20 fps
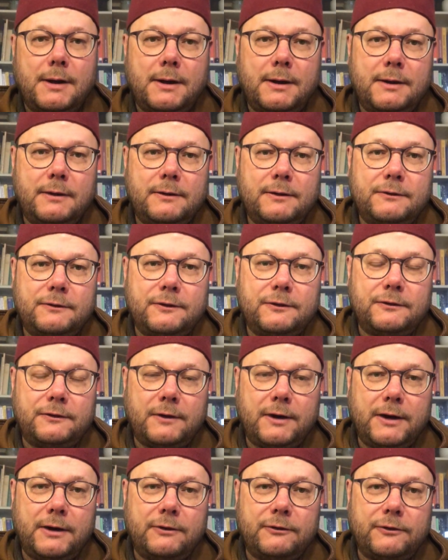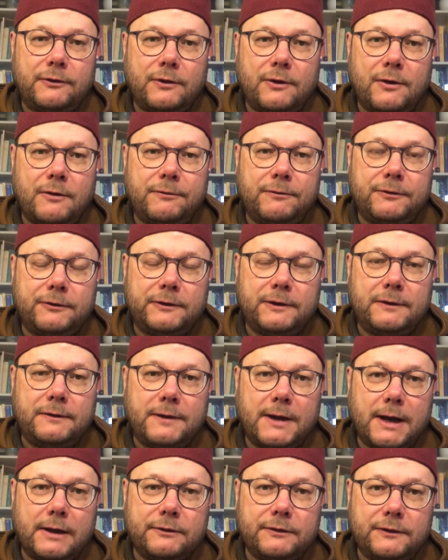that's a science of
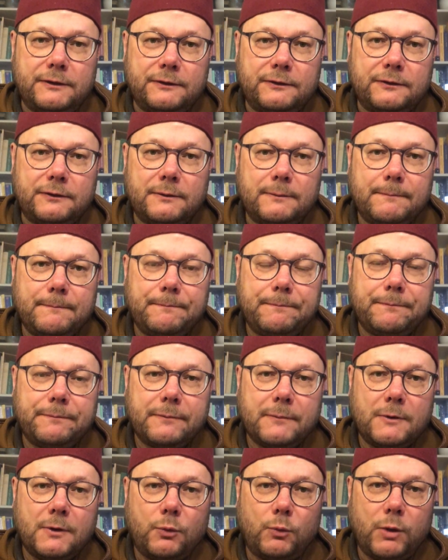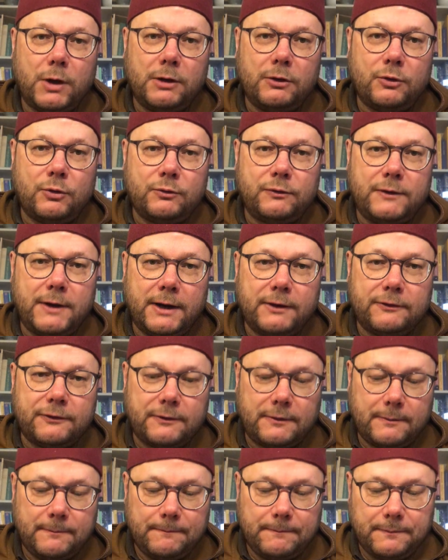syntaxes, well-known text.